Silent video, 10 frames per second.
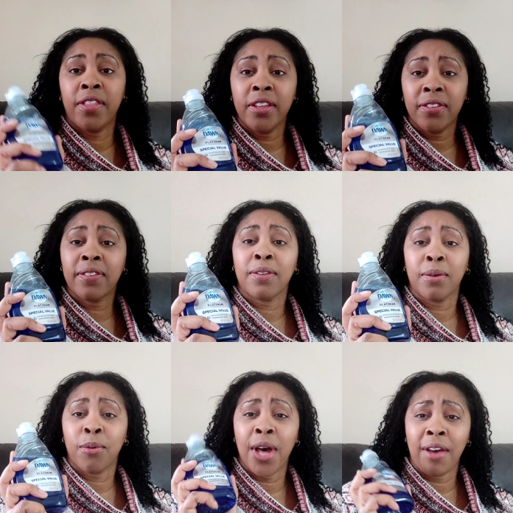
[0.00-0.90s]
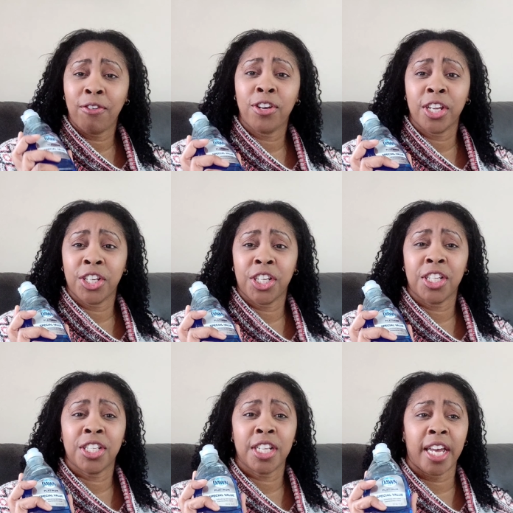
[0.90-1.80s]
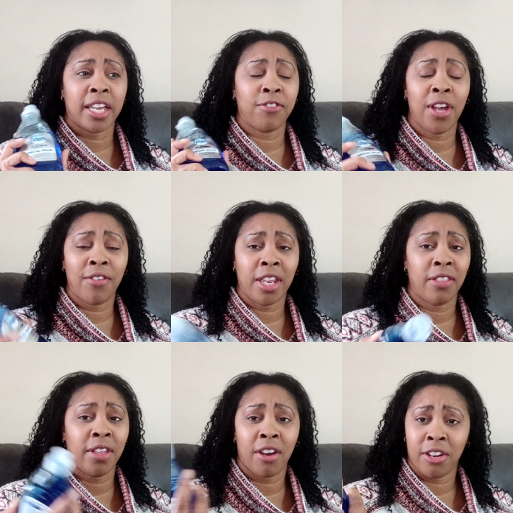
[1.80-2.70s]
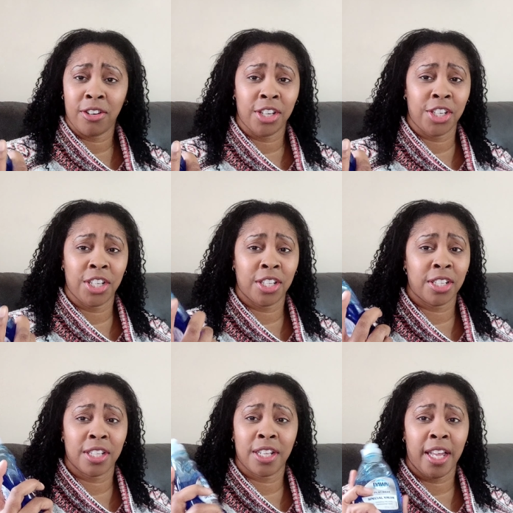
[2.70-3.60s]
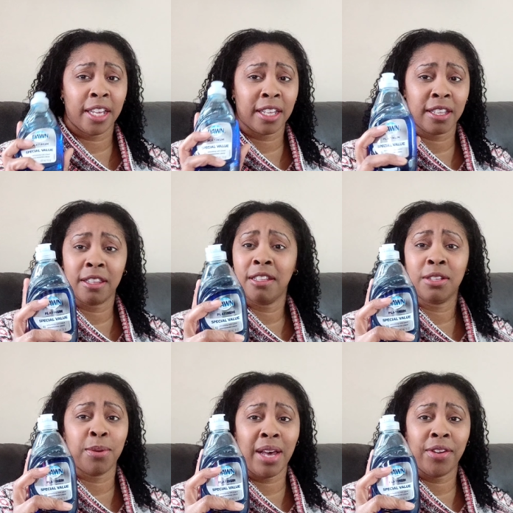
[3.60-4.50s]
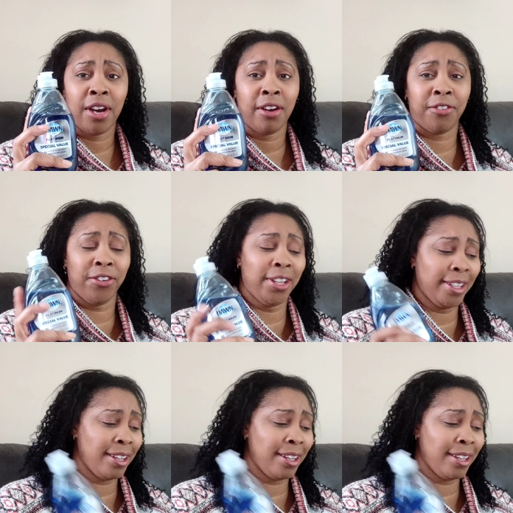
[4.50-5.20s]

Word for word: This will have your dishes, like if you have anything on your dishes, like this will have it off.